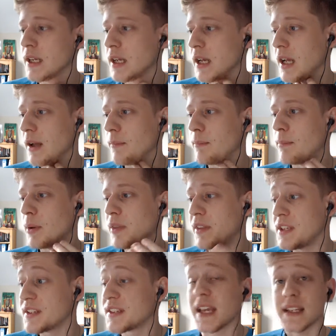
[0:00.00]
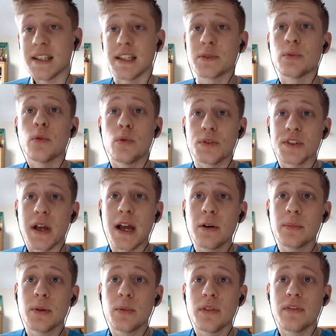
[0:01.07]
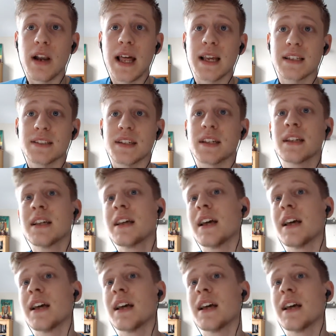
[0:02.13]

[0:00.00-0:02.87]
But these techniques will also help you with relaxing